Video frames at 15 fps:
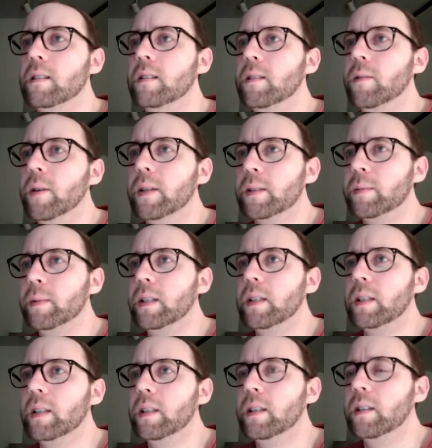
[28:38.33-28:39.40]

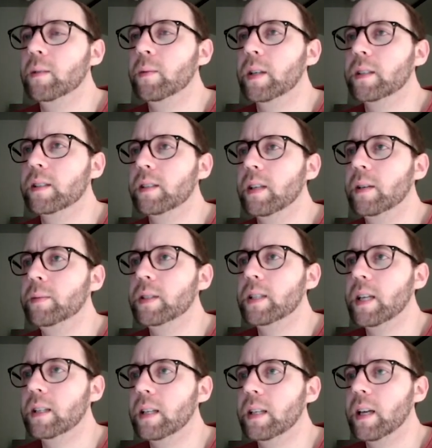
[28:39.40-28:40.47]
It wants them to
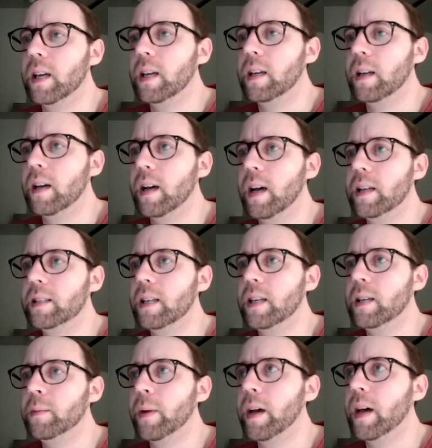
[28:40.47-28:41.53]
take the knight, I
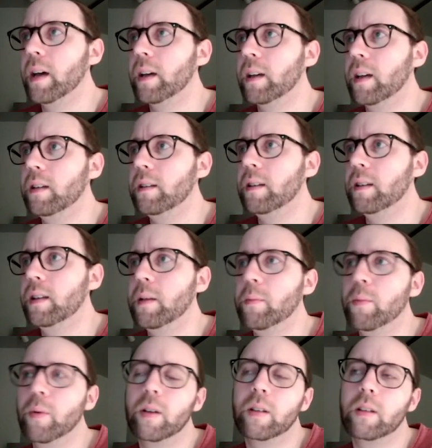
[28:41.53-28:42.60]
take back, and then they
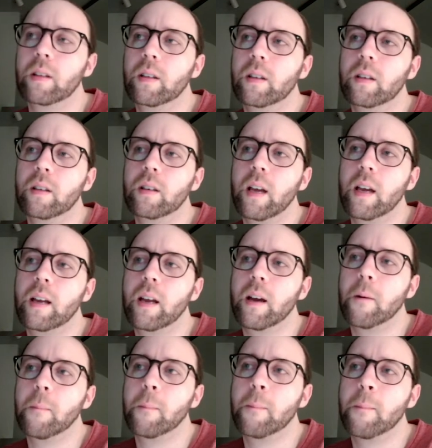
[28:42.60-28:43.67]
bring the knight out.
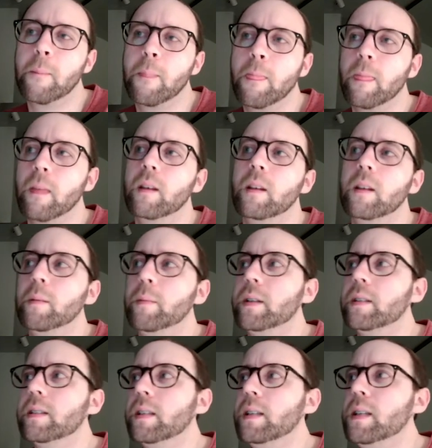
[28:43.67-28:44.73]
But
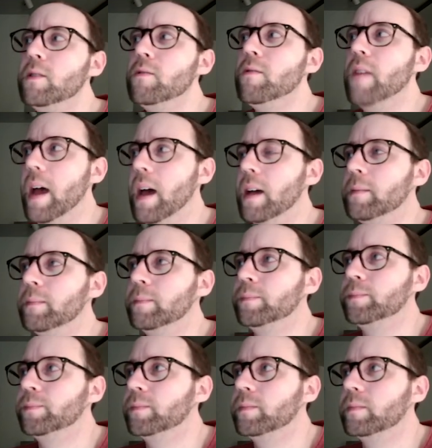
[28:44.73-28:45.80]
instead they do that,
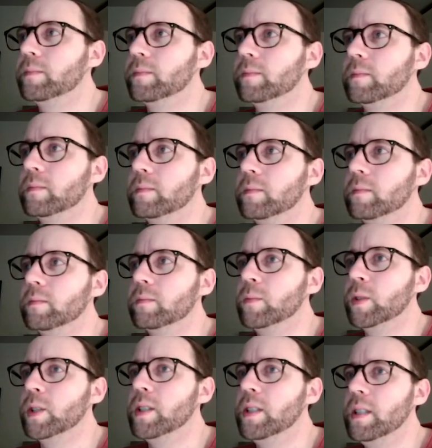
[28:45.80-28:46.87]

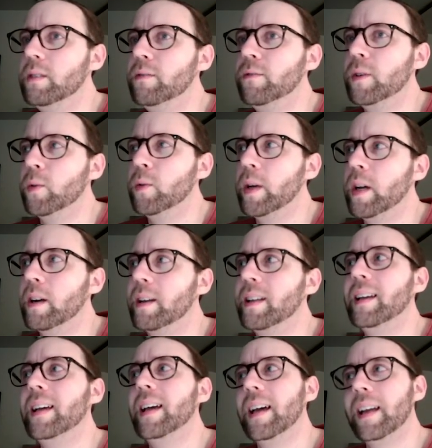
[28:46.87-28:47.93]
which did feel weird,
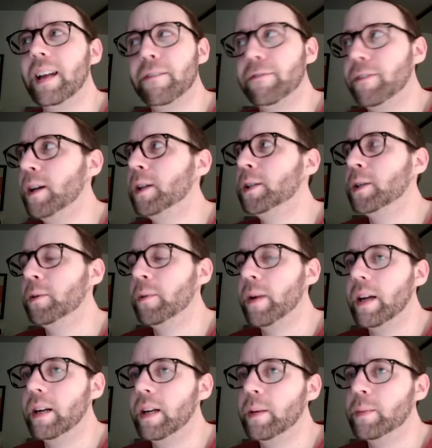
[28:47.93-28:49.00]
and I followed it
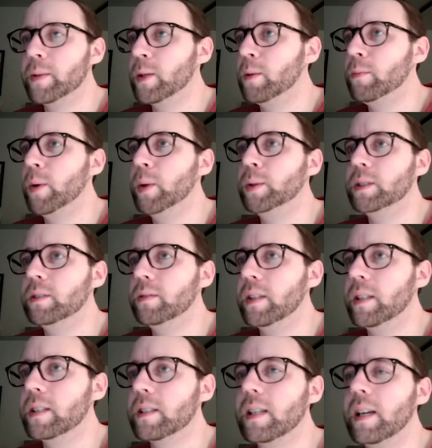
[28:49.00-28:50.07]
right up. So both of
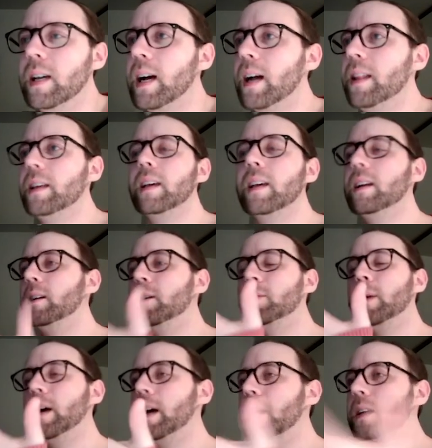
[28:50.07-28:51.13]
us, I don't know
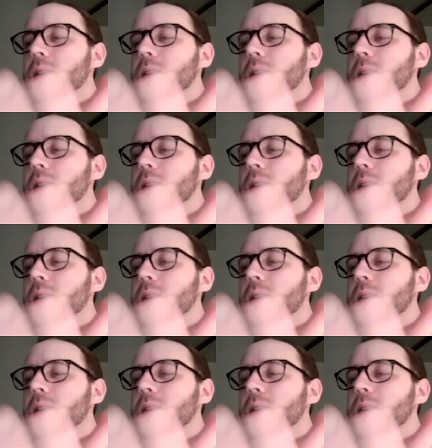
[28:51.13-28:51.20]
why,